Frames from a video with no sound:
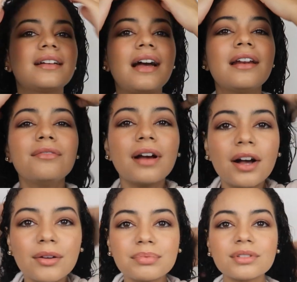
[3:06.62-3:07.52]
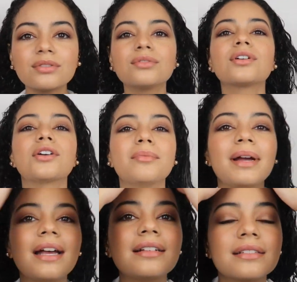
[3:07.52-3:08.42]
It kind of helps to curl
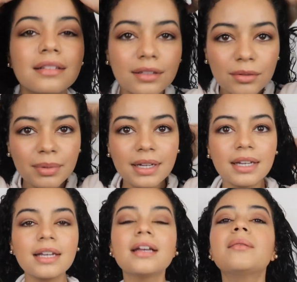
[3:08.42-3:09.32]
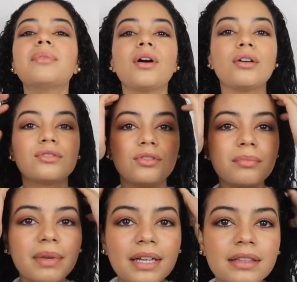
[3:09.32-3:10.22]
my ends a little bit but also
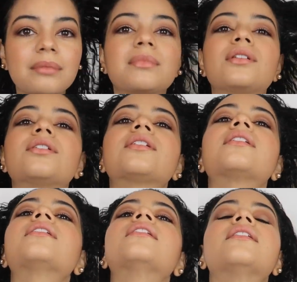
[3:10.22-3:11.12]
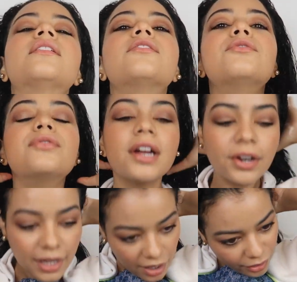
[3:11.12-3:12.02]
make them look
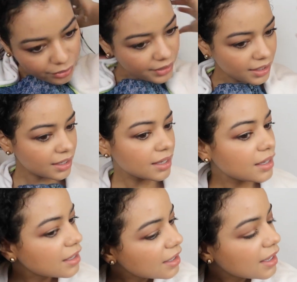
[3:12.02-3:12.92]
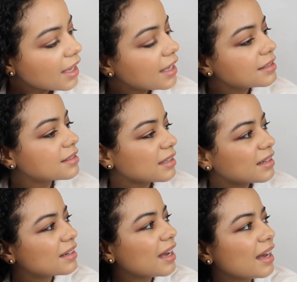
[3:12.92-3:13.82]
very healthy
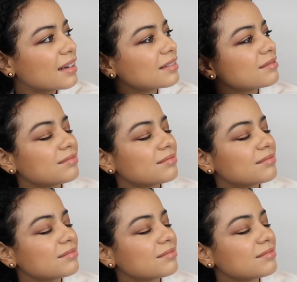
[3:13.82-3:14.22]
and not